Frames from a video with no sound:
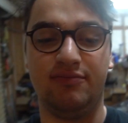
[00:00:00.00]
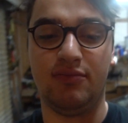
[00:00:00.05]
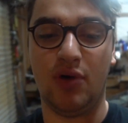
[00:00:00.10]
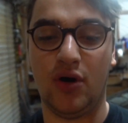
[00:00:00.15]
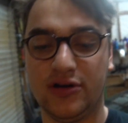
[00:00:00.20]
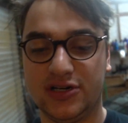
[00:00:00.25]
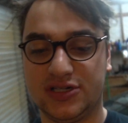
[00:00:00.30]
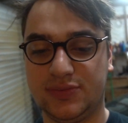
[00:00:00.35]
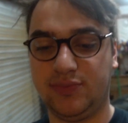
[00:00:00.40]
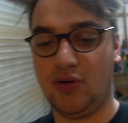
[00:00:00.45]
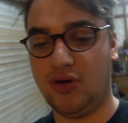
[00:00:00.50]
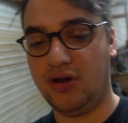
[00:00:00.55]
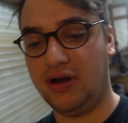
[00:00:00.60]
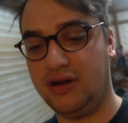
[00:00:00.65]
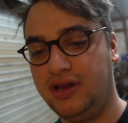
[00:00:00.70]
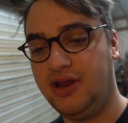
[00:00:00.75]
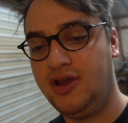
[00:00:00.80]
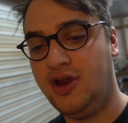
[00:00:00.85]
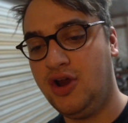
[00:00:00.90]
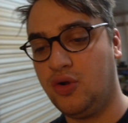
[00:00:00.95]

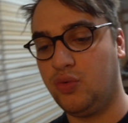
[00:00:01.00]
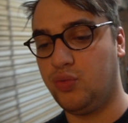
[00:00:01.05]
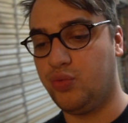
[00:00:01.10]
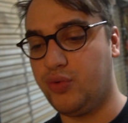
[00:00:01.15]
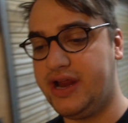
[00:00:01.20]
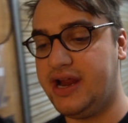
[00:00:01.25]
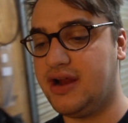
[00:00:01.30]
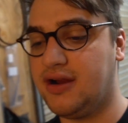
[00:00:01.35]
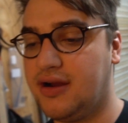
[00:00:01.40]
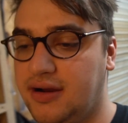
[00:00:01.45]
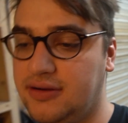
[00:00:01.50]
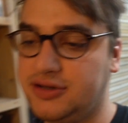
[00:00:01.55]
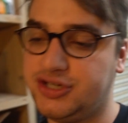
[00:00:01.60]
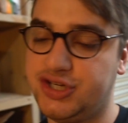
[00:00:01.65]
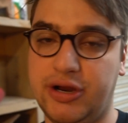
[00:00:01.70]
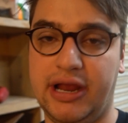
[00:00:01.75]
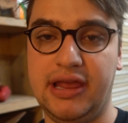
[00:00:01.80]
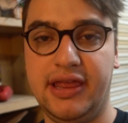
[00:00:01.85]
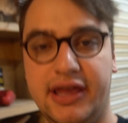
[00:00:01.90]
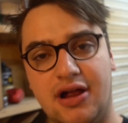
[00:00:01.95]
motorsport rear
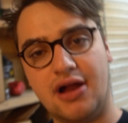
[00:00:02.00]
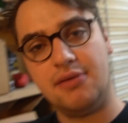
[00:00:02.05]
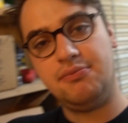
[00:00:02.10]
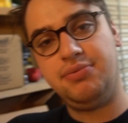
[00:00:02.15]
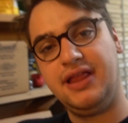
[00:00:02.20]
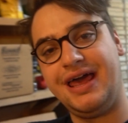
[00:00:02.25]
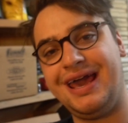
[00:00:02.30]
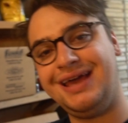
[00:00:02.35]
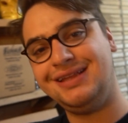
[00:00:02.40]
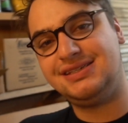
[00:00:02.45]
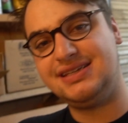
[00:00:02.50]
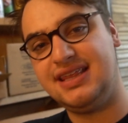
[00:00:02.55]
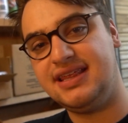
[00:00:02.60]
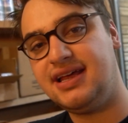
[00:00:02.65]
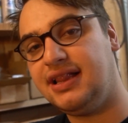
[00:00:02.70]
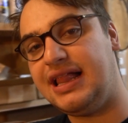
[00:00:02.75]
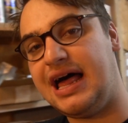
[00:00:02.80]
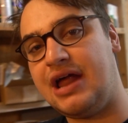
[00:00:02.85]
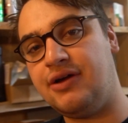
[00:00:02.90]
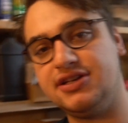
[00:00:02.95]
trailing arm plates that
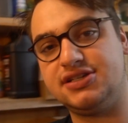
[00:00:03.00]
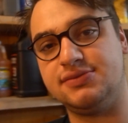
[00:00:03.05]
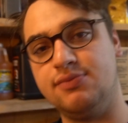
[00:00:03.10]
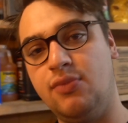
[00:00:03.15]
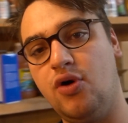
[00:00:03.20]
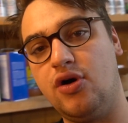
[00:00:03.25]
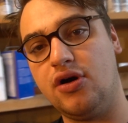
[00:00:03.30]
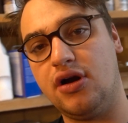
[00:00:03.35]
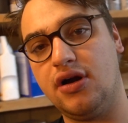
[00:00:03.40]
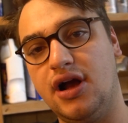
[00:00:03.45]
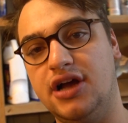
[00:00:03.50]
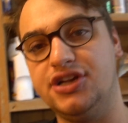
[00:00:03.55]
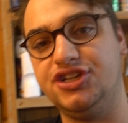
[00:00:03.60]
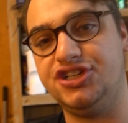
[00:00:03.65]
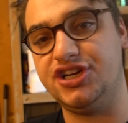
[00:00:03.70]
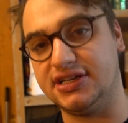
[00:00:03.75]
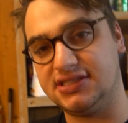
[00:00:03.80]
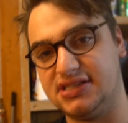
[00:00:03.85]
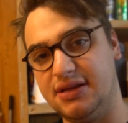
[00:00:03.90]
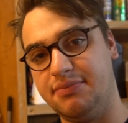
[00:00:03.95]
allowed us more
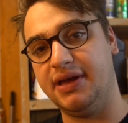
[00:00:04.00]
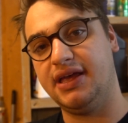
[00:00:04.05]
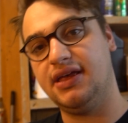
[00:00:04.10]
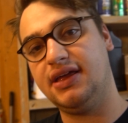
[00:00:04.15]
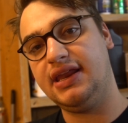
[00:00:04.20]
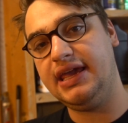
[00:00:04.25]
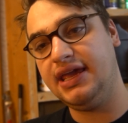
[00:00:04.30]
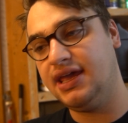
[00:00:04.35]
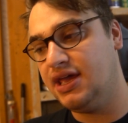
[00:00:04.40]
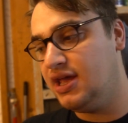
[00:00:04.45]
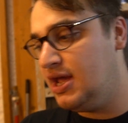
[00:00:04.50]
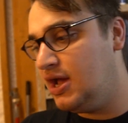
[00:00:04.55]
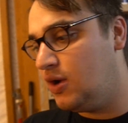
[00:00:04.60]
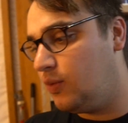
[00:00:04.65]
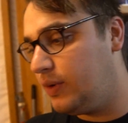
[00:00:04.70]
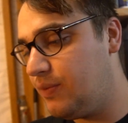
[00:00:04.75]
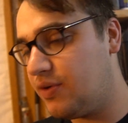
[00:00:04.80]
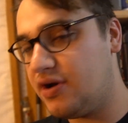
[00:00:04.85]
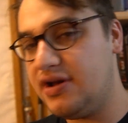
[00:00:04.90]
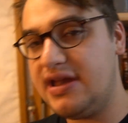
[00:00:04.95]
adjustability.
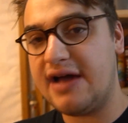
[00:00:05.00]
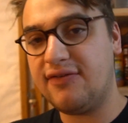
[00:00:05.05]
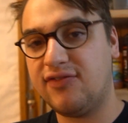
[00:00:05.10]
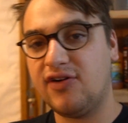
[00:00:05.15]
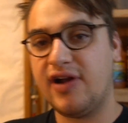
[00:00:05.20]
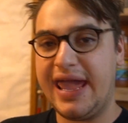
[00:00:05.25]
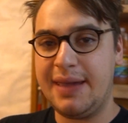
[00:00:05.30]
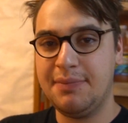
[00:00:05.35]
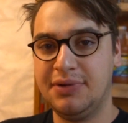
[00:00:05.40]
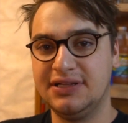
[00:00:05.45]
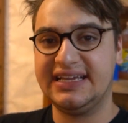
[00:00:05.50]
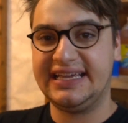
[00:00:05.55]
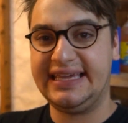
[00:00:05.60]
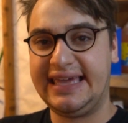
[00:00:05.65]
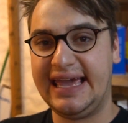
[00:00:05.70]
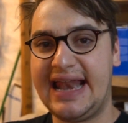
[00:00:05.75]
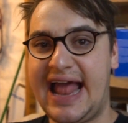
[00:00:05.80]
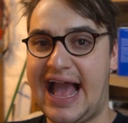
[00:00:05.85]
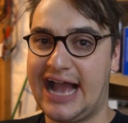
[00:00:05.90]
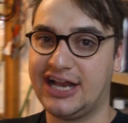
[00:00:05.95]
We were never able to
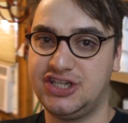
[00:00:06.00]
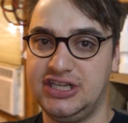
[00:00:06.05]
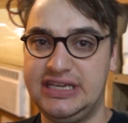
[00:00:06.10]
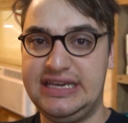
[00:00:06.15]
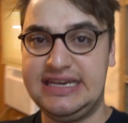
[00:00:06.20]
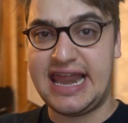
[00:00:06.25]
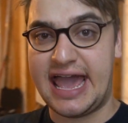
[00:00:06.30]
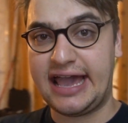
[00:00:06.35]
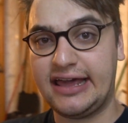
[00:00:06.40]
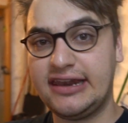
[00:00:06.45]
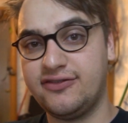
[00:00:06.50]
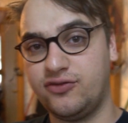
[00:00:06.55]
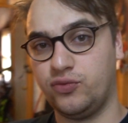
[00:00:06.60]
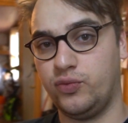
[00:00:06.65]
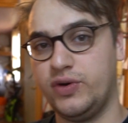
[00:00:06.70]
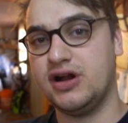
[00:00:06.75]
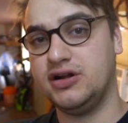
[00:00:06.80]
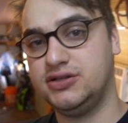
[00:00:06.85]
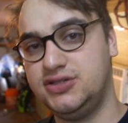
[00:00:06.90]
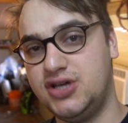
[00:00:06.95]
get actually negative
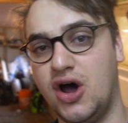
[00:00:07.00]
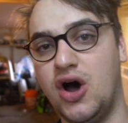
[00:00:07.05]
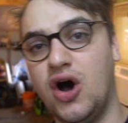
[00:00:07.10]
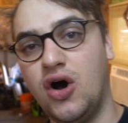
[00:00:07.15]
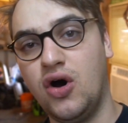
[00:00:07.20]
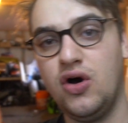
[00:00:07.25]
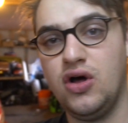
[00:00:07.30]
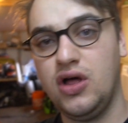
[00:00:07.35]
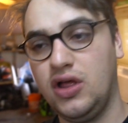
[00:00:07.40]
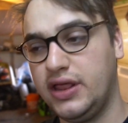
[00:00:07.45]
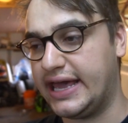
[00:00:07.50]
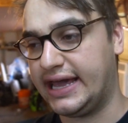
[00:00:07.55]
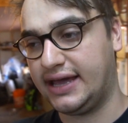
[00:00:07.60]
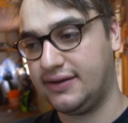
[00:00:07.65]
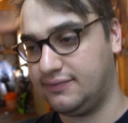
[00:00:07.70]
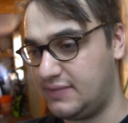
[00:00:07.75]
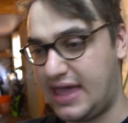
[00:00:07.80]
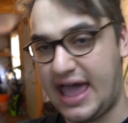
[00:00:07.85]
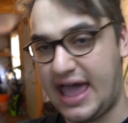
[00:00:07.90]
rear toe like